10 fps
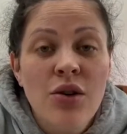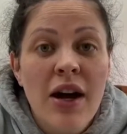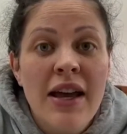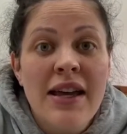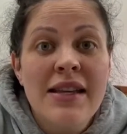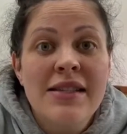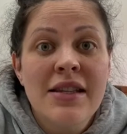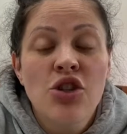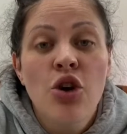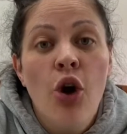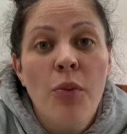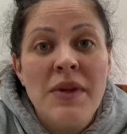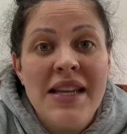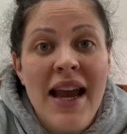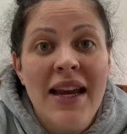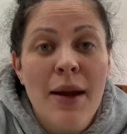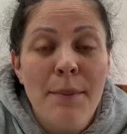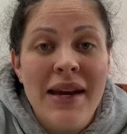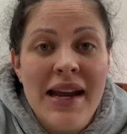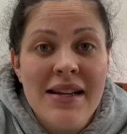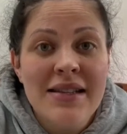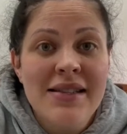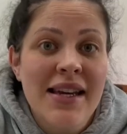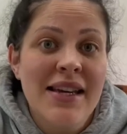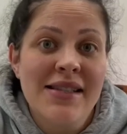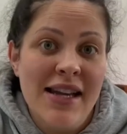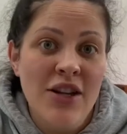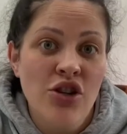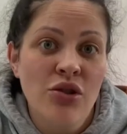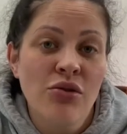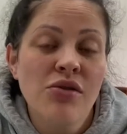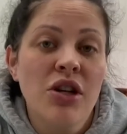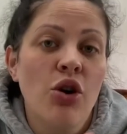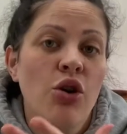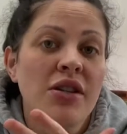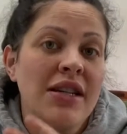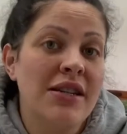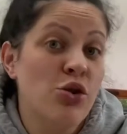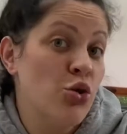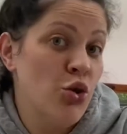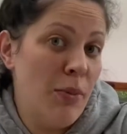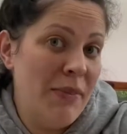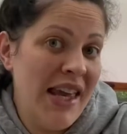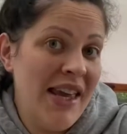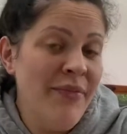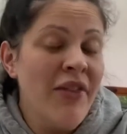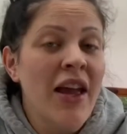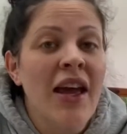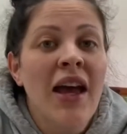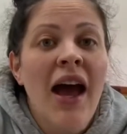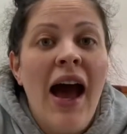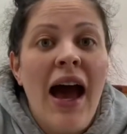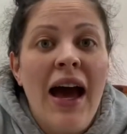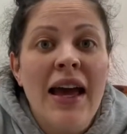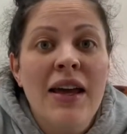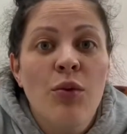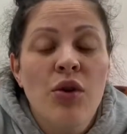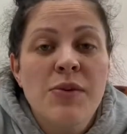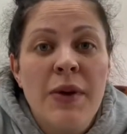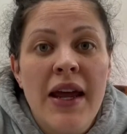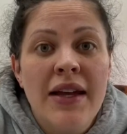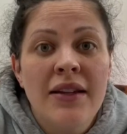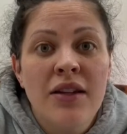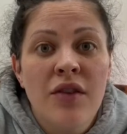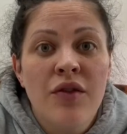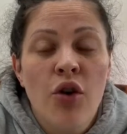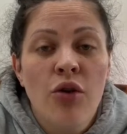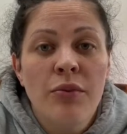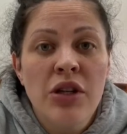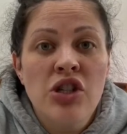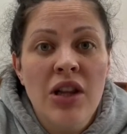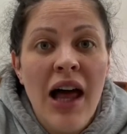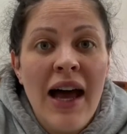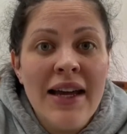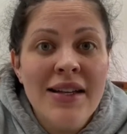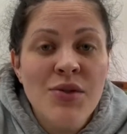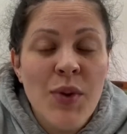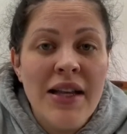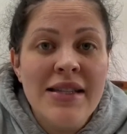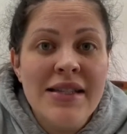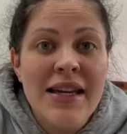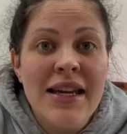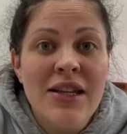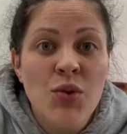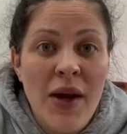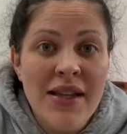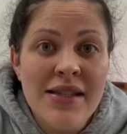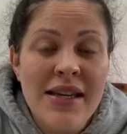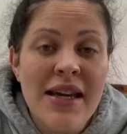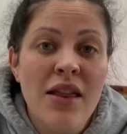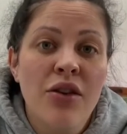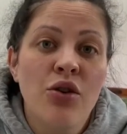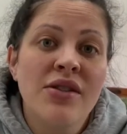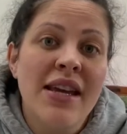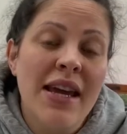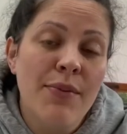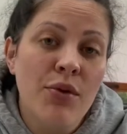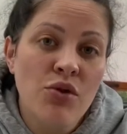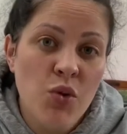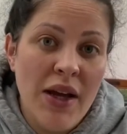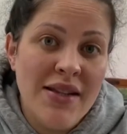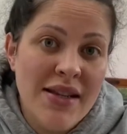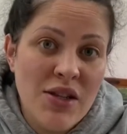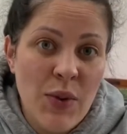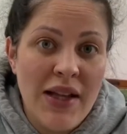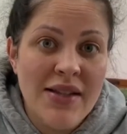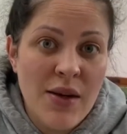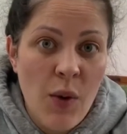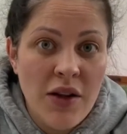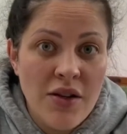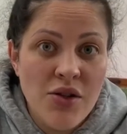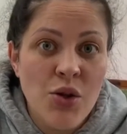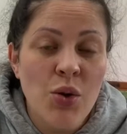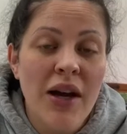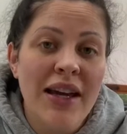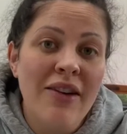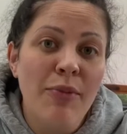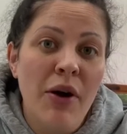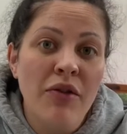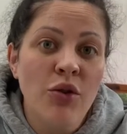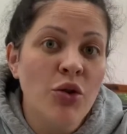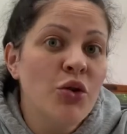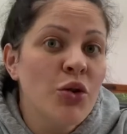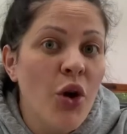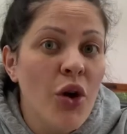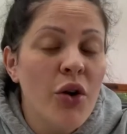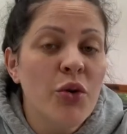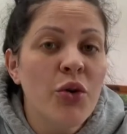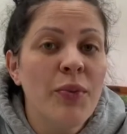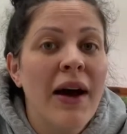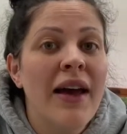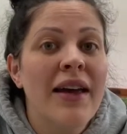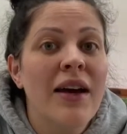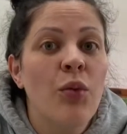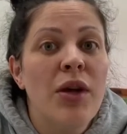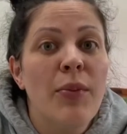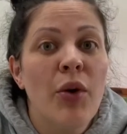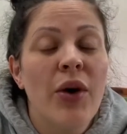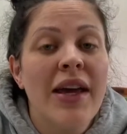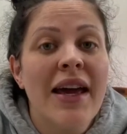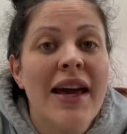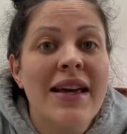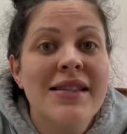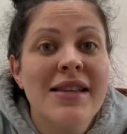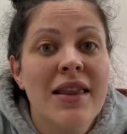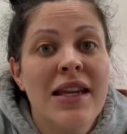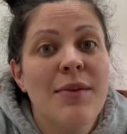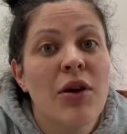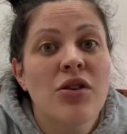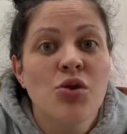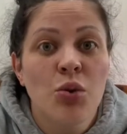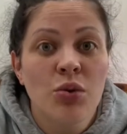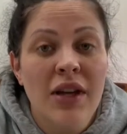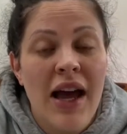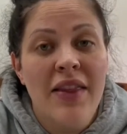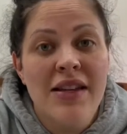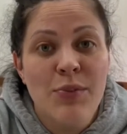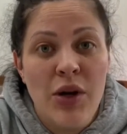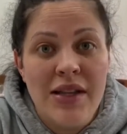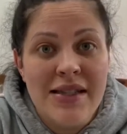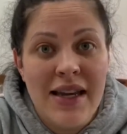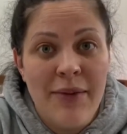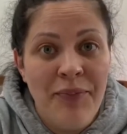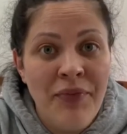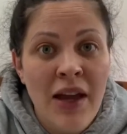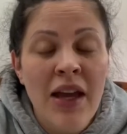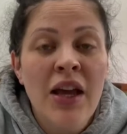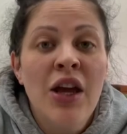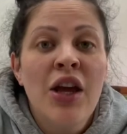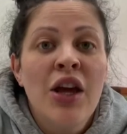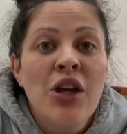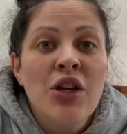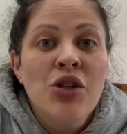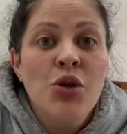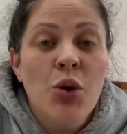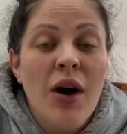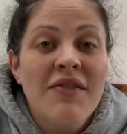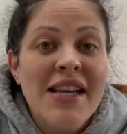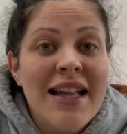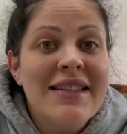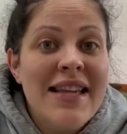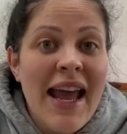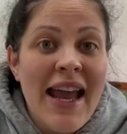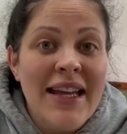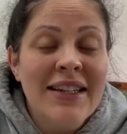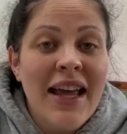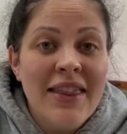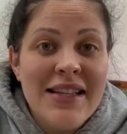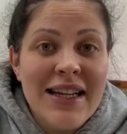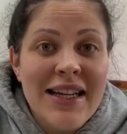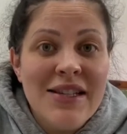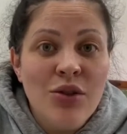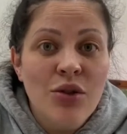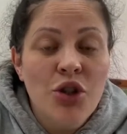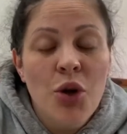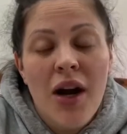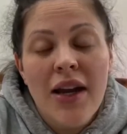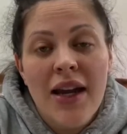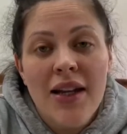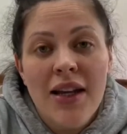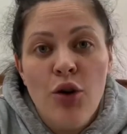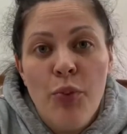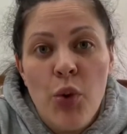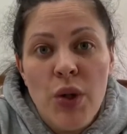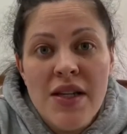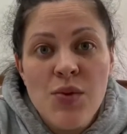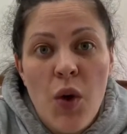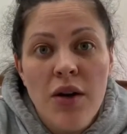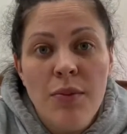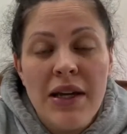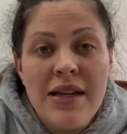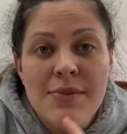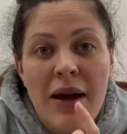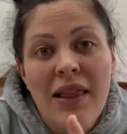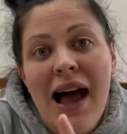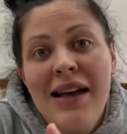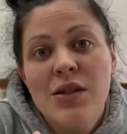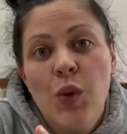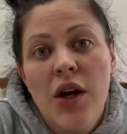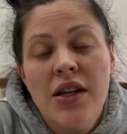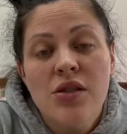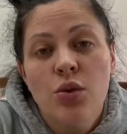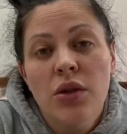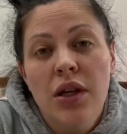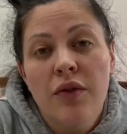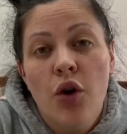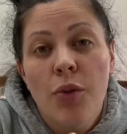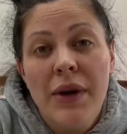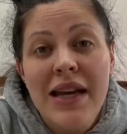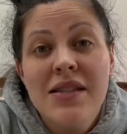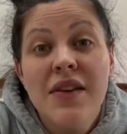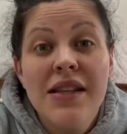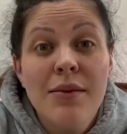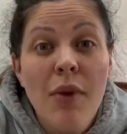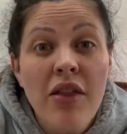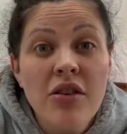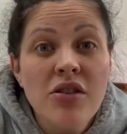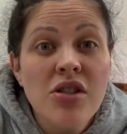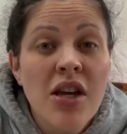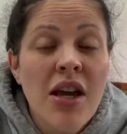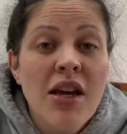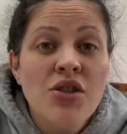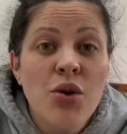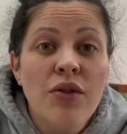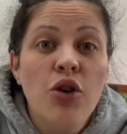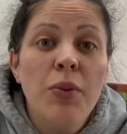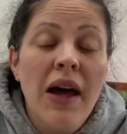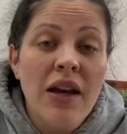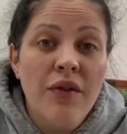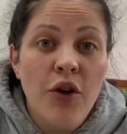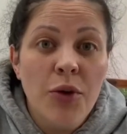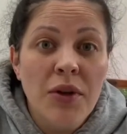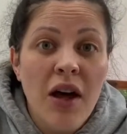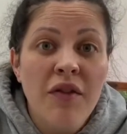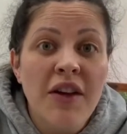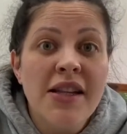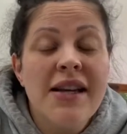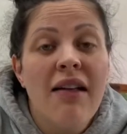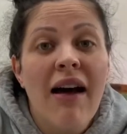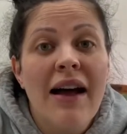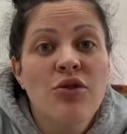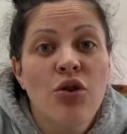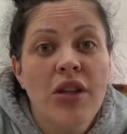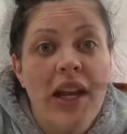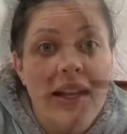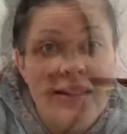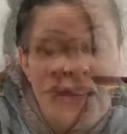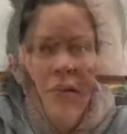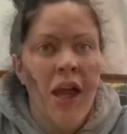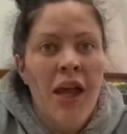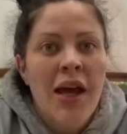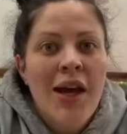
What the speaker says: It is the top 10 pregnancy essentials according to me. I was pregnant from July 2020 through to April 2021. So I gave birth not too long ago. My wee boy is 3 months old at this point in time. So I've said 10 in the title. You are getting a little bonus one because my last one is only for breastfeeding mothers. So if you plan to formula feed, I'll add on an additional.